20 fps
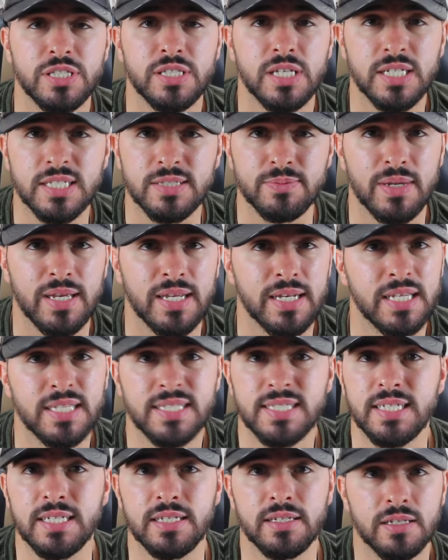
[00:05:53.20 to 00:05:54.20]
does, man.
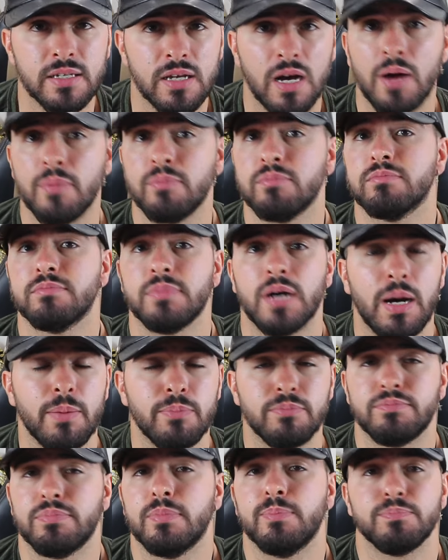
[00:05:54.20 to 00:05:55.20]
Let's see.
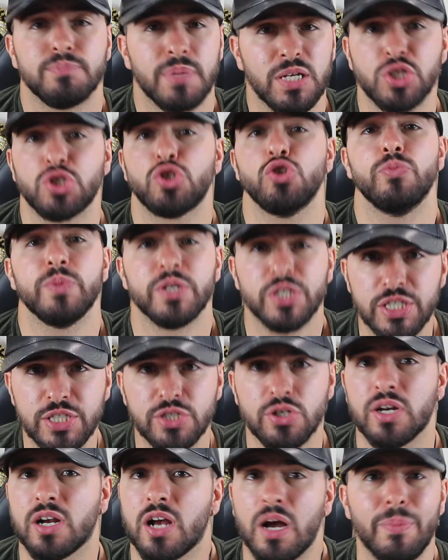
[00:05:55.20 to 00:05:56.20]
I'm assuming she's
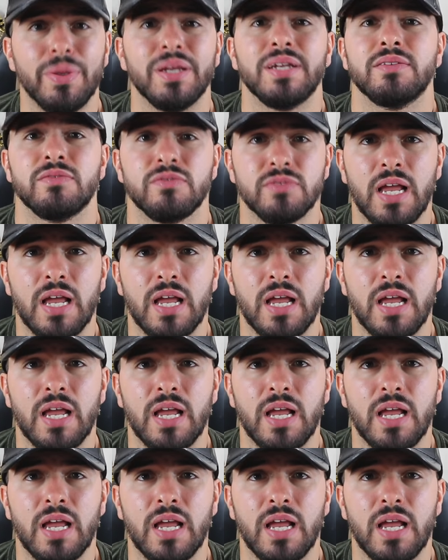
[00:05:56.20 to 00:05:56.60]
going to come in,